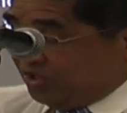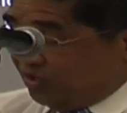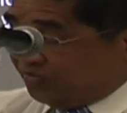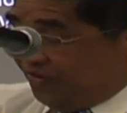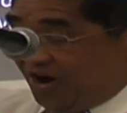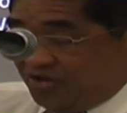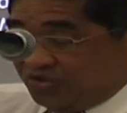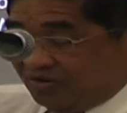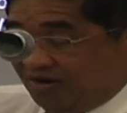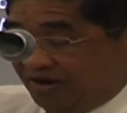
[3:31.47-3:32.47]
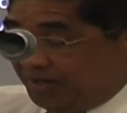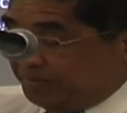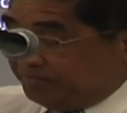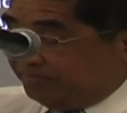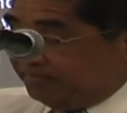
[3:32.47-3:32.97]
It was foreign to
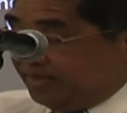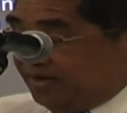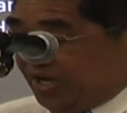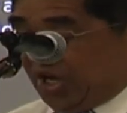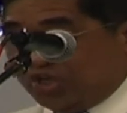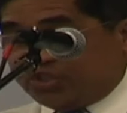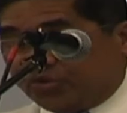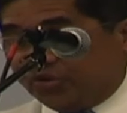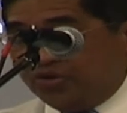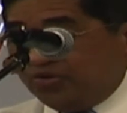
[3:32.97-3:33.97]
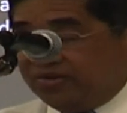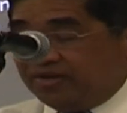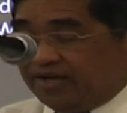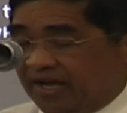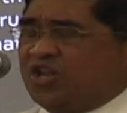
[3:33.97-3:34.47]
God. He is true
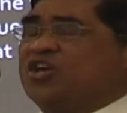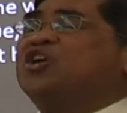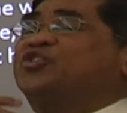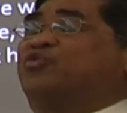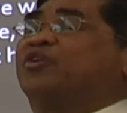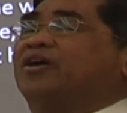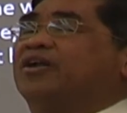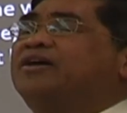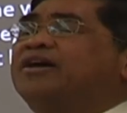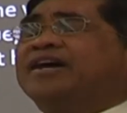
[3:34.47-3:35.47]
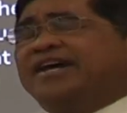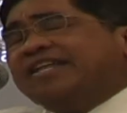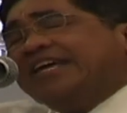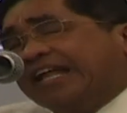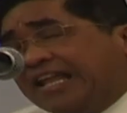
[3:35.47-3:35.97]
and he is real
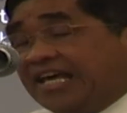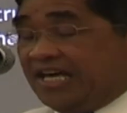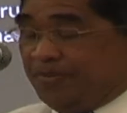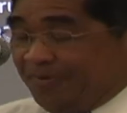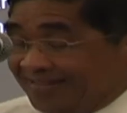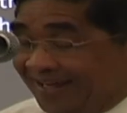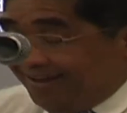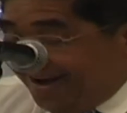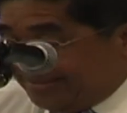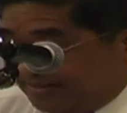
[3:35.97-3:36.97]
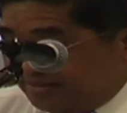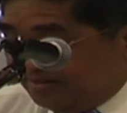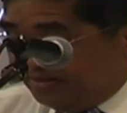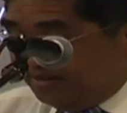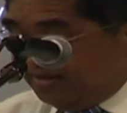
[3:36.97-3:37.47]
and he lives in the light.
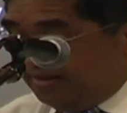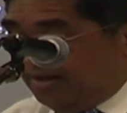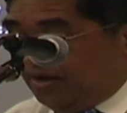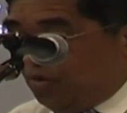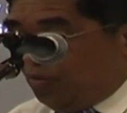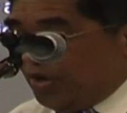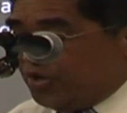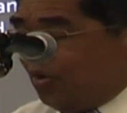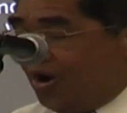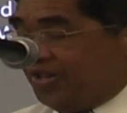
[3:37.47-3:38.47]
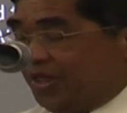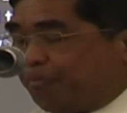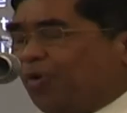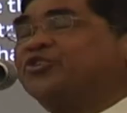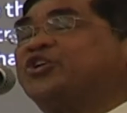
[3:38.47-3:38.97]
When you are in
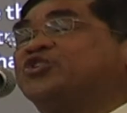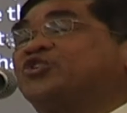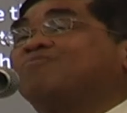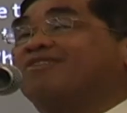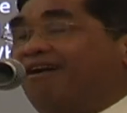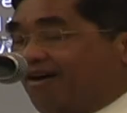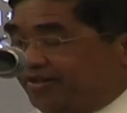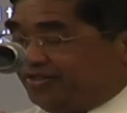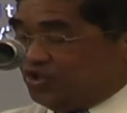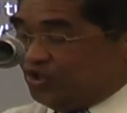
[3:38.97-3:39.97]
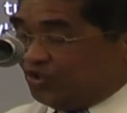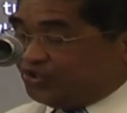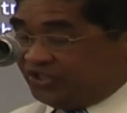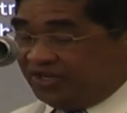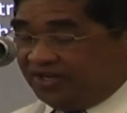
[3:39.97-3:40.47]
the presence of God, you
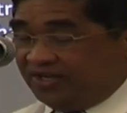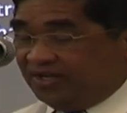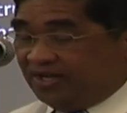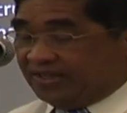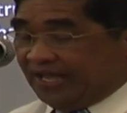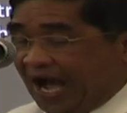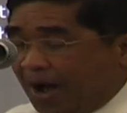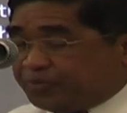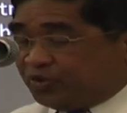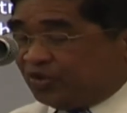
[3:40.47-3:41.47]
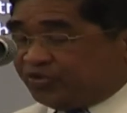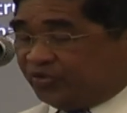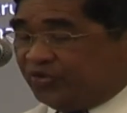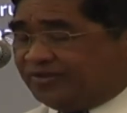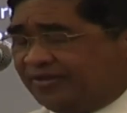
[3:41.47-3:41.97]
see the absolute
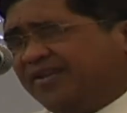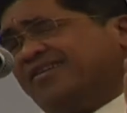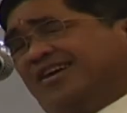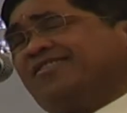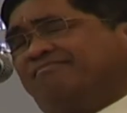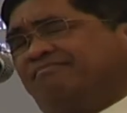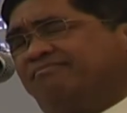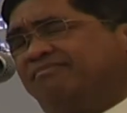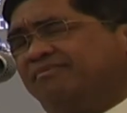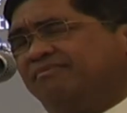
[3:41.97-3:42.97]
truth in him.